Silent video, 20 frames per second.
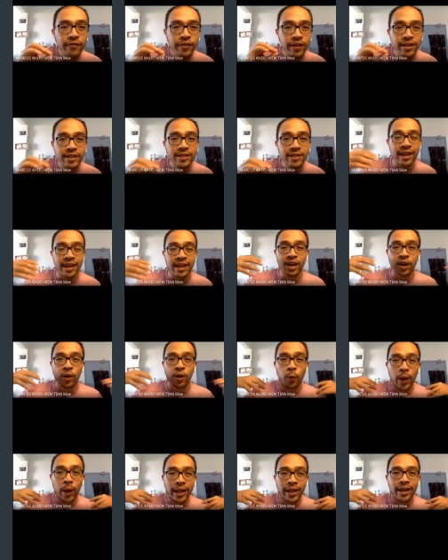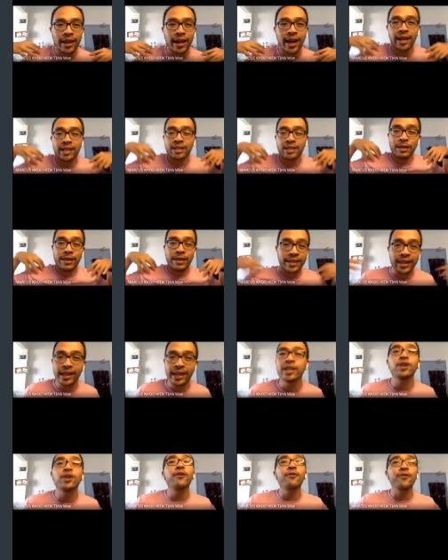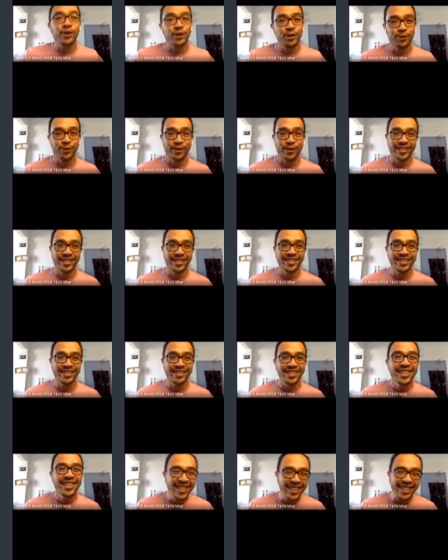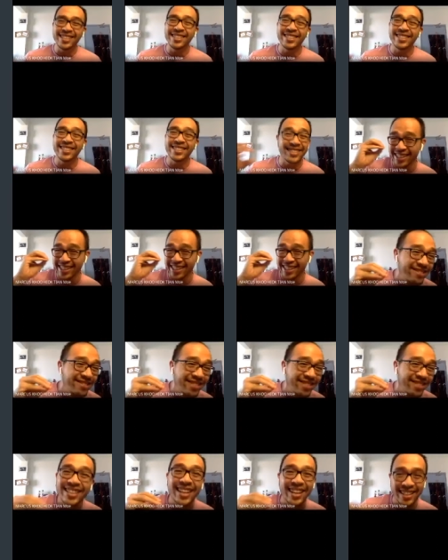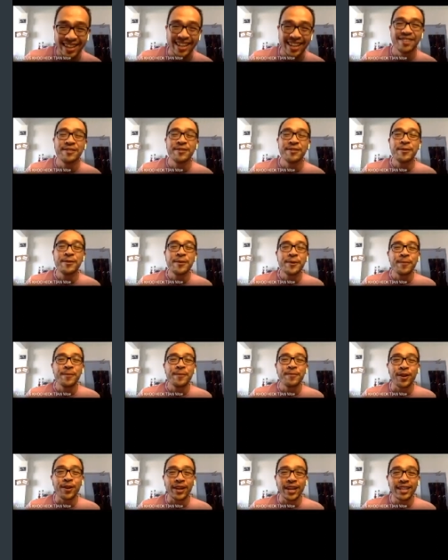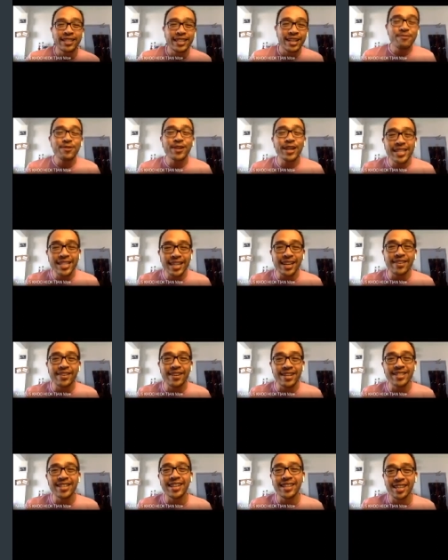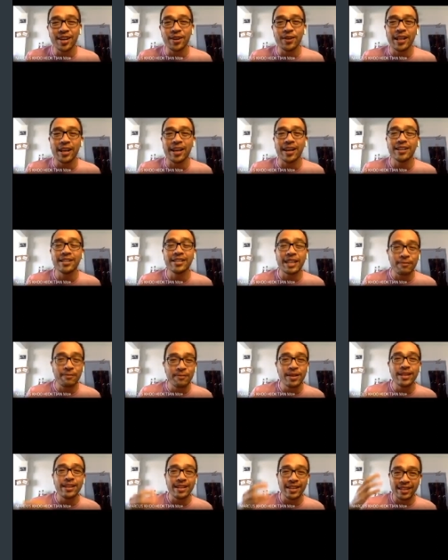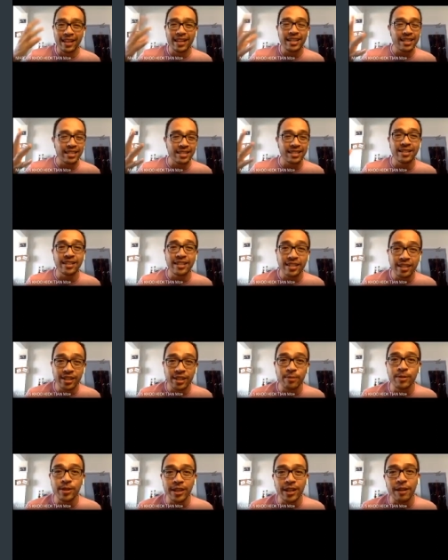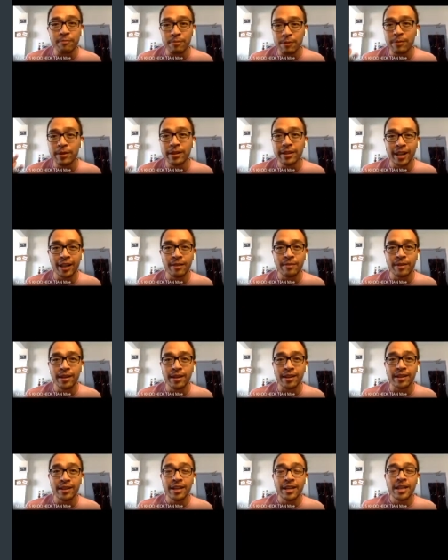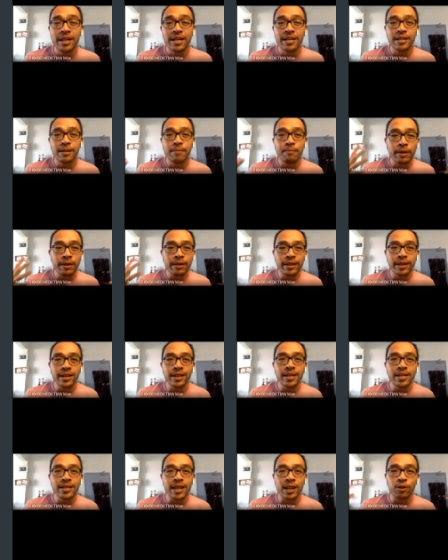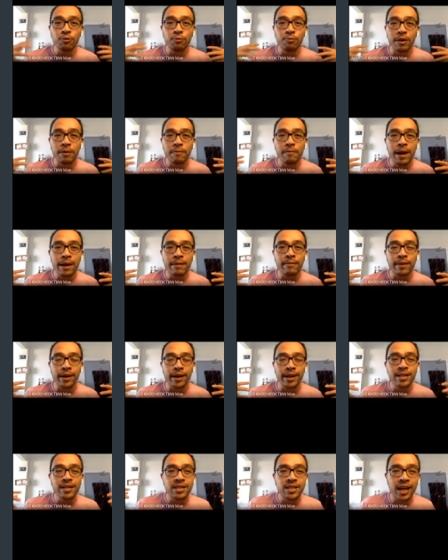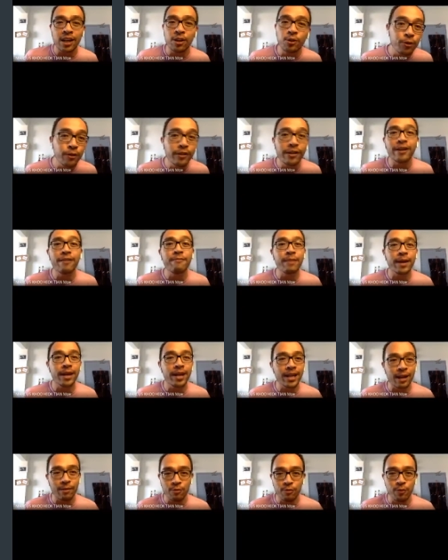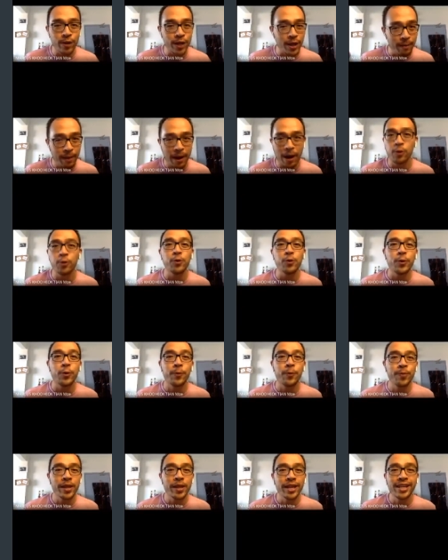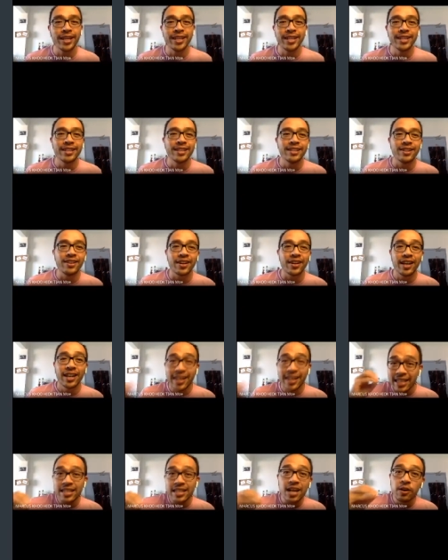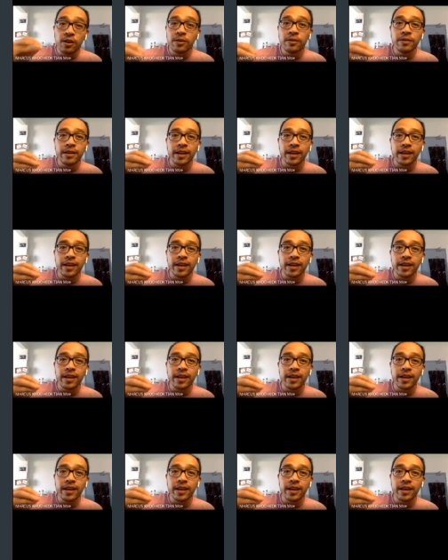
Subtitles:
like a weight has been taken off your shoulders. It's literally like that. Okay, saya bukan cakap yang saya tahu lah, tapi that is the description that people tell me lah. Sepertinya satu beban bahkan jatuh daripada kamu punya bahu. Okay, that's how